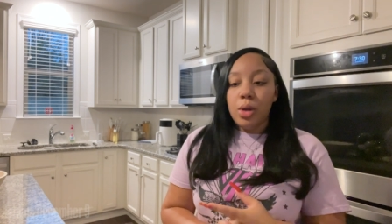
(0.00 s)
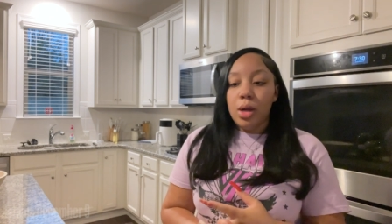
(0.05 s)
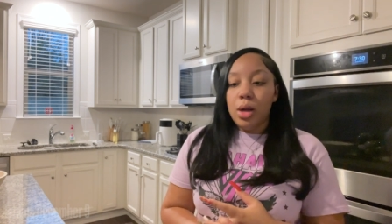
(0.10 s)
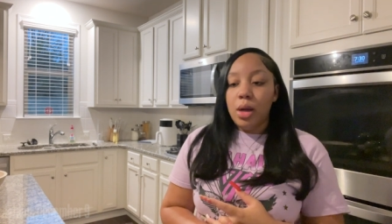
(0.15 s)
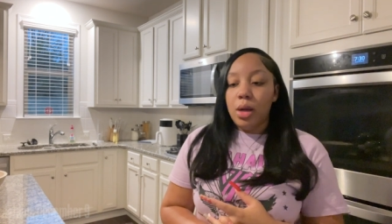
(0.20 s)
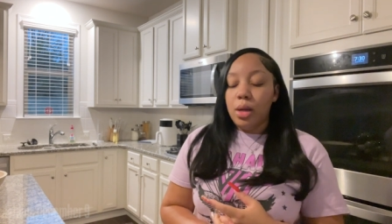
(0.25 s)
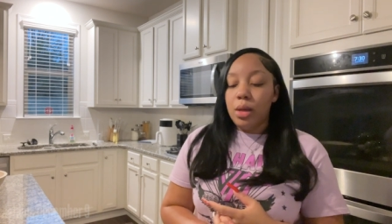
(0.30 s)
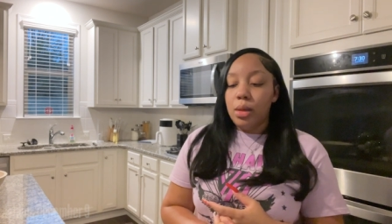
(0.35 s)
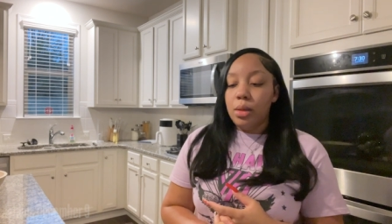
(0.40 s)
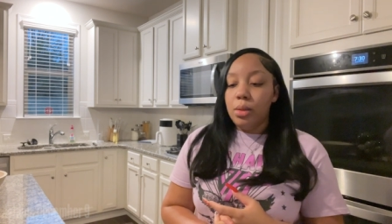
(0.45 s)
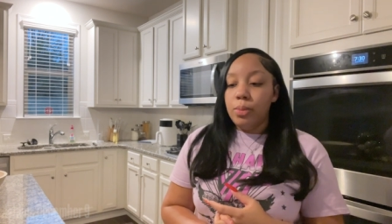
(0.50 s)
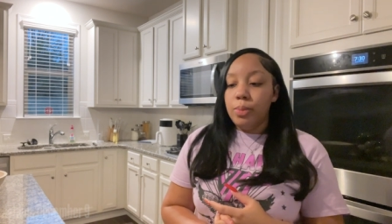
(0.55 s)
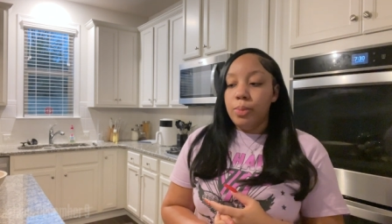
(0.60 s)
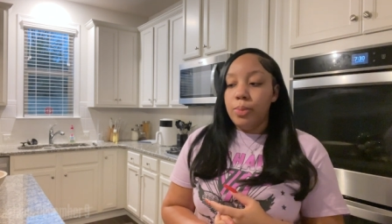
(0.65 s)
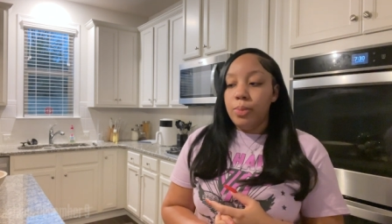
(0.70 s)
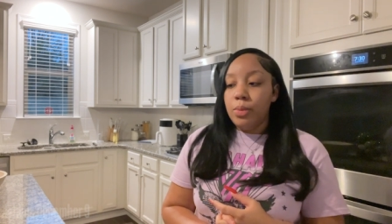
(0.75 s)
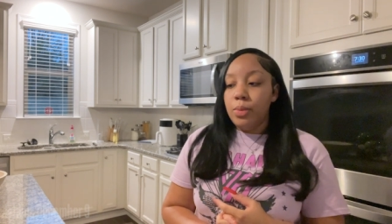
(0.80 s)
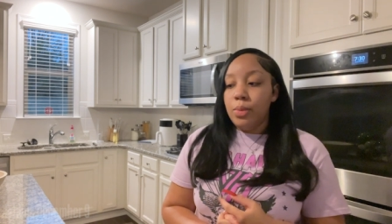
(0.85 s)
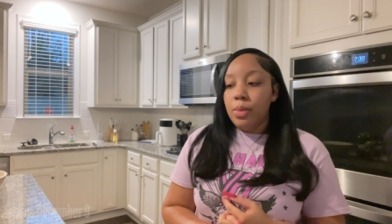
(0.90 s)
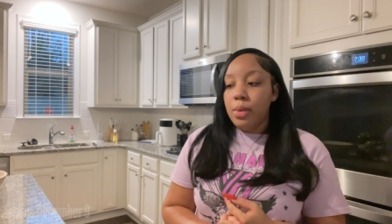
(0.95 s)
Um,
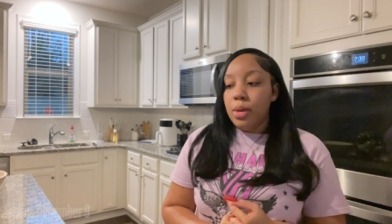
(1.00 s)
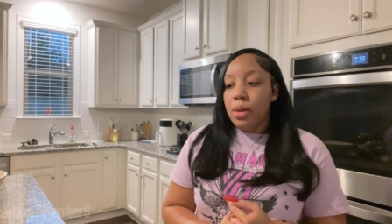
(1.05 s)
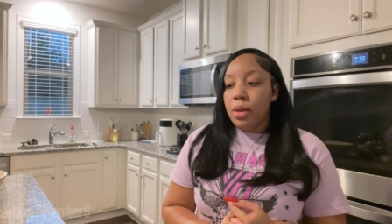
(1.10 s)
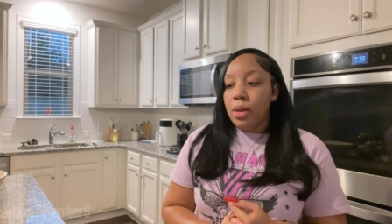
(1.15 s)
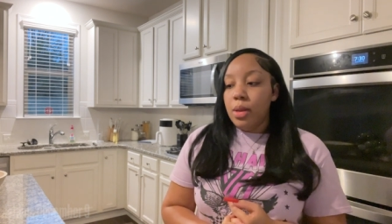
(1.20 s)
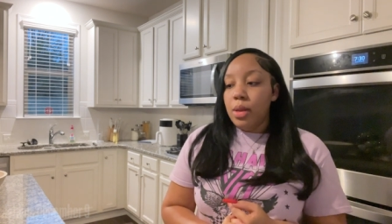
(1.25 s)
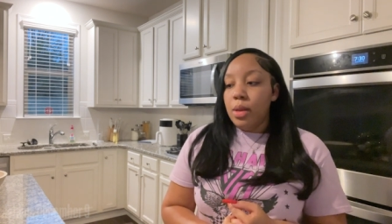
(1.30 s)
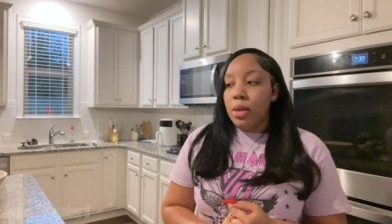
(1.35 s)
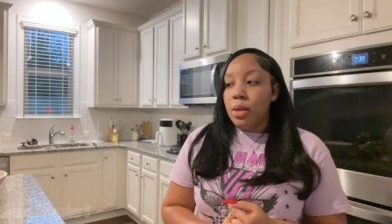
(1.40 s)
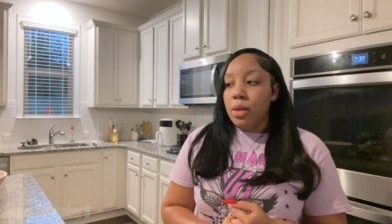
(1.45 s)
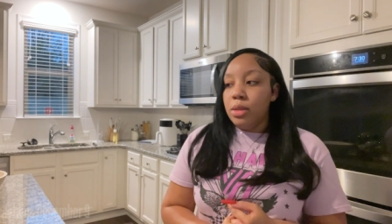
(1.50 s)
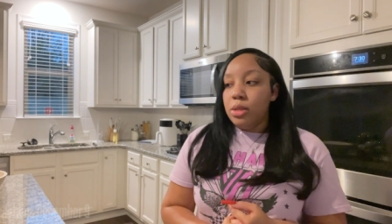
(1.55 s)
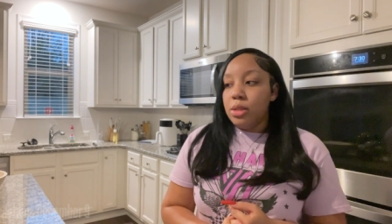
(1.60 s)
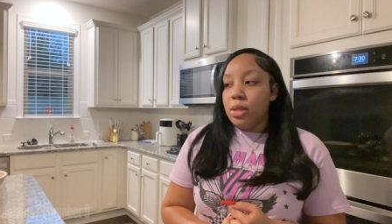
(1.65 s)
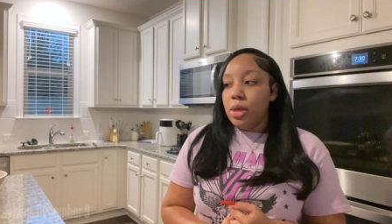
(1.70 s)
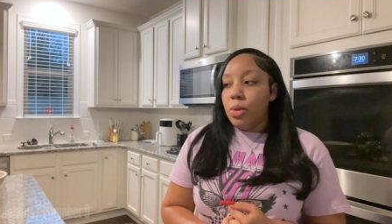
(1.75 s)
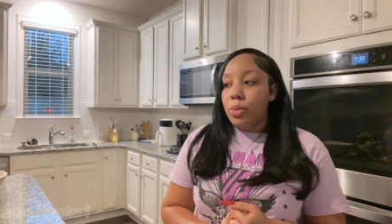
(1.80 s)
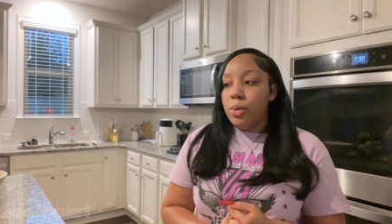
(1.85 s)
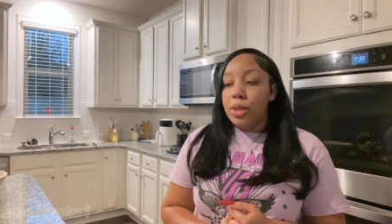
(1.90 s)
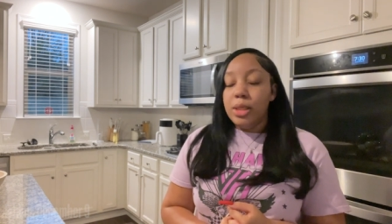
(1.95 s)

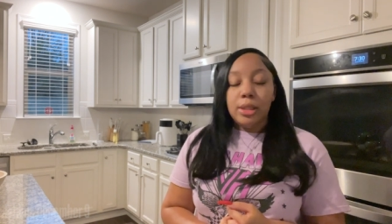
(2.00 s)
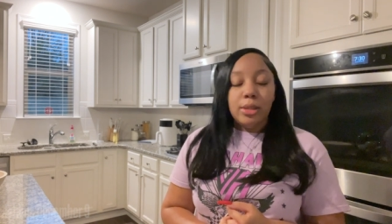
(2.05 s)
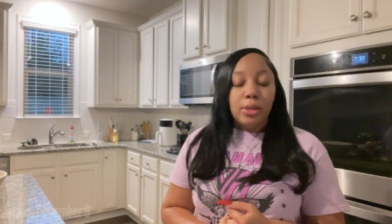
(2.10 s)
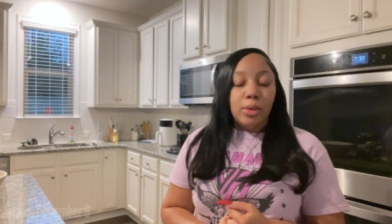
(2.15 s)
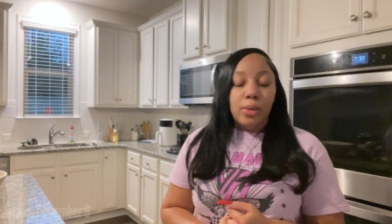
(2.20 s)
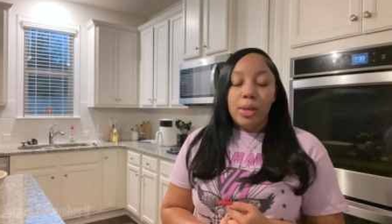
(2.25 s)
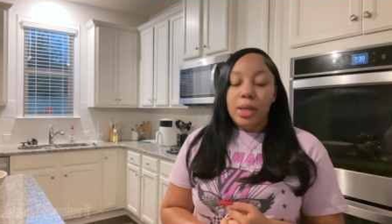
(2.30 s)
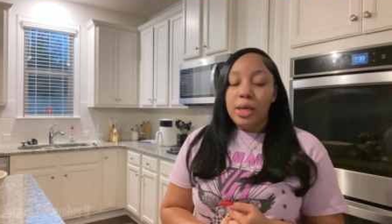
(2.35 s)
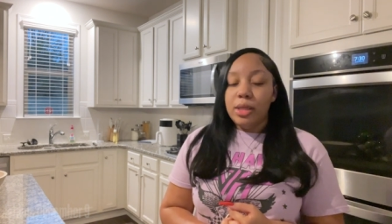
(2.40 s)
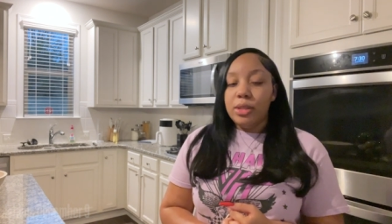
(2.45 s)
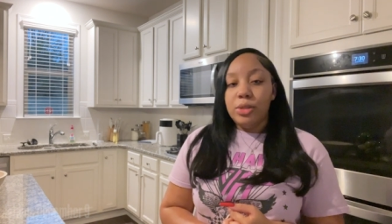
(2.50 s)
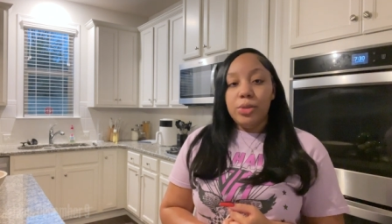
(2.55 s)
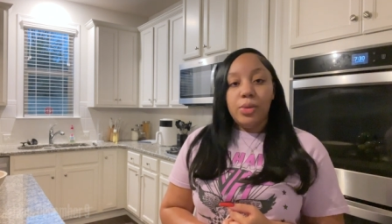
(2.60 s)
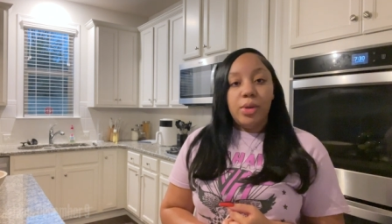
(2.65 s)
so we just gonna get into